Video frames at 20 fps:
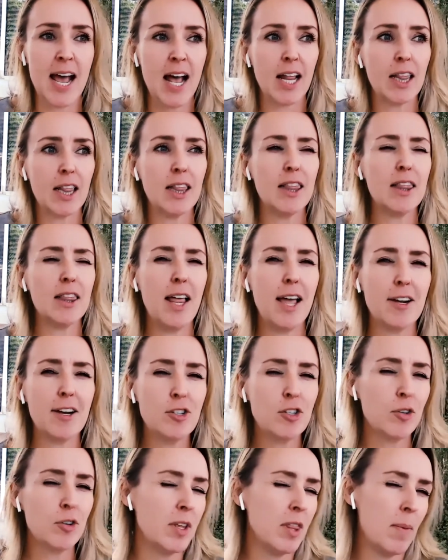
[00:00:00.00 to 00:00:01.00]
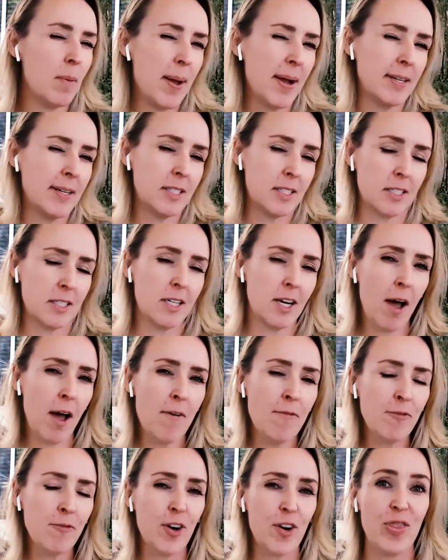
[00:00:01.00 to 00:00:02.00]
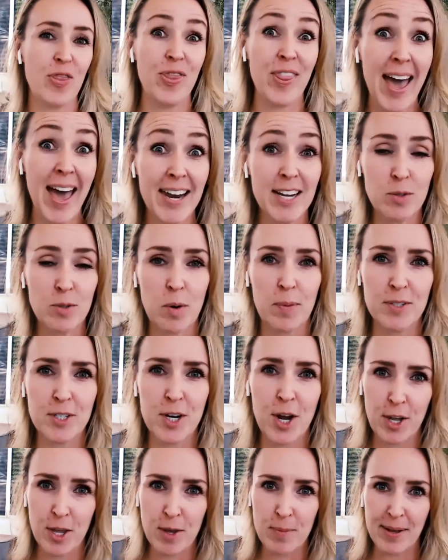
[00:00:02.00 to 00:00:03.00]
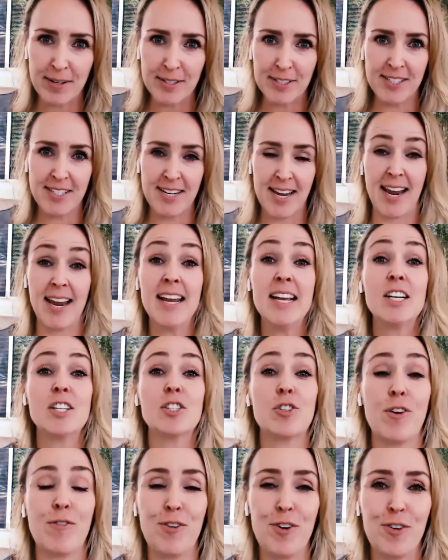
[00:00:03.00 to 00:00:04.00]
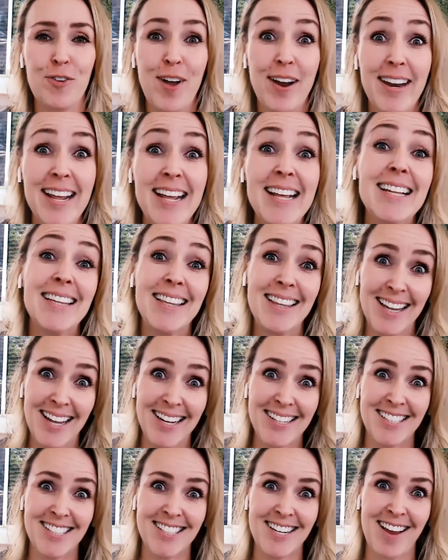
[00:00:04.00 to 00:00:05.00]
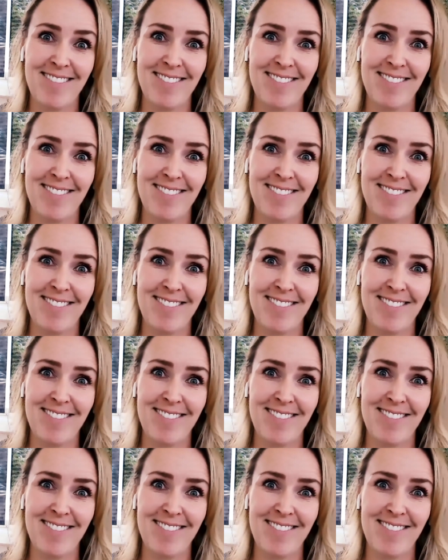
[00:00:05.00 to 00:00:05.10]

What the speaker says: luxury, the best comfort. That is what we're talking about today. So if you're ready, let's dive